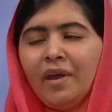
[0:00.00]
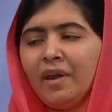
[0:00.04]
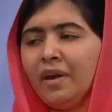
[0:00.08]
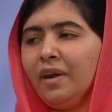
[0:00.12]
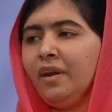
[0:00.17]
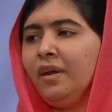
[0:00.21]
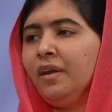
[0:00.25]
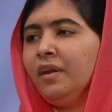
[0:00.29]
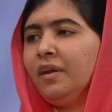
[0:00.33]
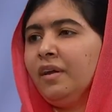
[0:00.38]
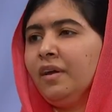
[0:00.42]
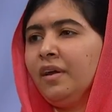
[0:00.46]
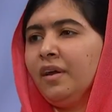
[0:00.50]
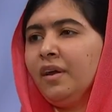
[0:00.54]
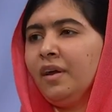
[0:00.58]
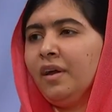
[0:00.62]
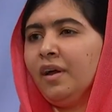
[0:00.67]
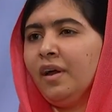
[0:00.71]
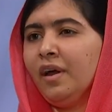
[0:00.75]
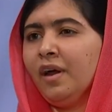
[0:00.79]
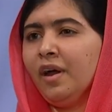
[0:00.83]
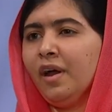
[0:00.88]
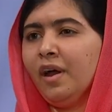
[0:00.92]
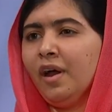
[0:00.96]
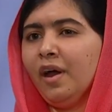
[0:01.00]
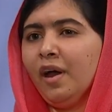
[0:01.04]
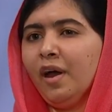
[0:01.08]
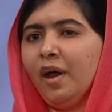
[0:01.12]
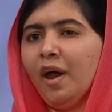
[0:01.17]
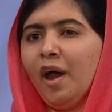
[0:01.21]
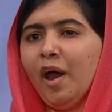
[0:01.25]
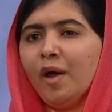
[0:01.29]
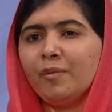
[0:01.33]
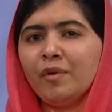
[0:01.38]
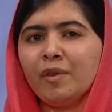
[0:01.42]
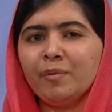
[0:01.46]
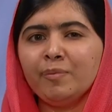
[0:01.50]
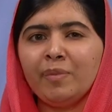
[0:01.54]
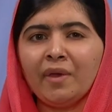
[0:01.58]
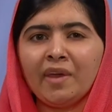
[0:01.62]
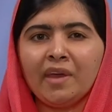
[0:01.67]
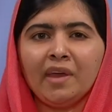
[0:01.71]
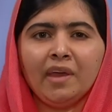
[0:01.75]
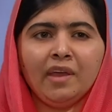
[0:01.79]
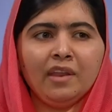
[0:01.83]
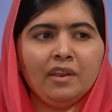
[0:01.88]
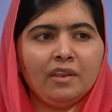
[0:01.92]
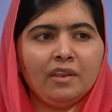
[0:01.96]
where I will
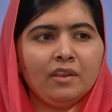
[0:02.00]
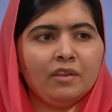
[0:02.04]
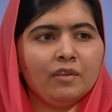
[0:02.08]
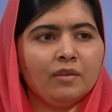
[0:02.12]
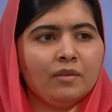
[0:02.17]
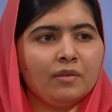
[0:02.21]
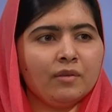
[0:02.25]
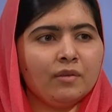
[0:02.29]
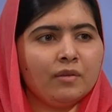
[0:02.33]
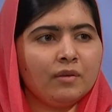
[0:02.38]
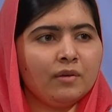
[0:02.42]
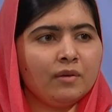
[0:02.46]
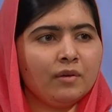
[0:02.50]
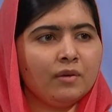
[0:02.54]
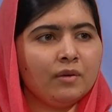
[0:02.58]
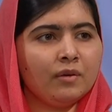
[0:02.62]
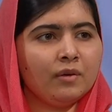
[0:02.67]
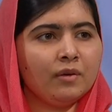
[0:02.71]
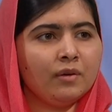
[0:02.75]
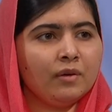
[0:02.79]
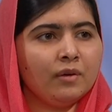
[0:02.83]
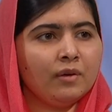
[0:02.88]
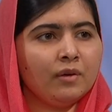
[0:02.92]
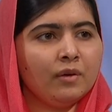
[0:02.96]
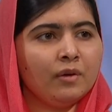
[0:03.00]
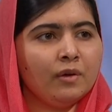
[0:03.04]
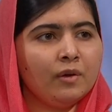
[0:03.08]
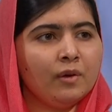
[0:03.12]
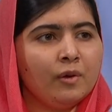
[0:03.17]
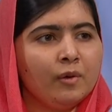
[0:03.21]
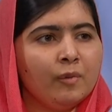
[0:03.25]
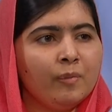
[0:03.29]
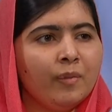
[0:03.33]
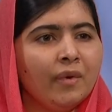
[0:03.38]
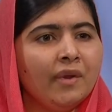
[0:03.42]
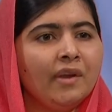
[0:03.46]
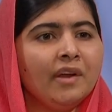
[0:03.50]
begin,